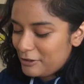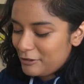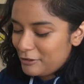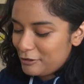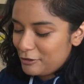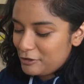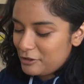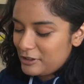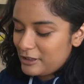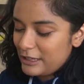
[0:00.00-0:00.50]
so
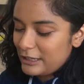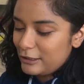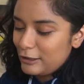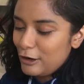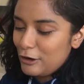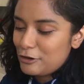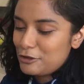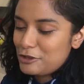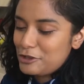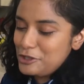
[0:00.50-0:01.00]
they're just like
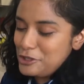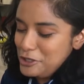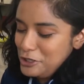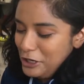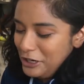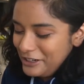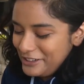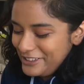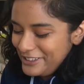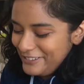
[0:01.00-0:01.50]
large
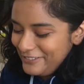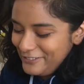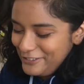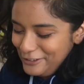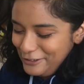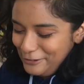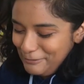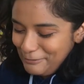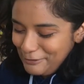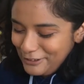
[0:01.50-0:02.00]
chunks
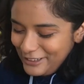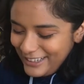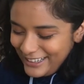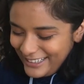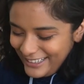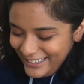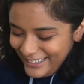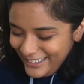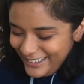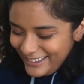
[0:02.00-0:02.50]
of
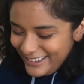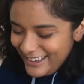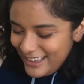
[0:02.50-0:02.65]
turmeric in it.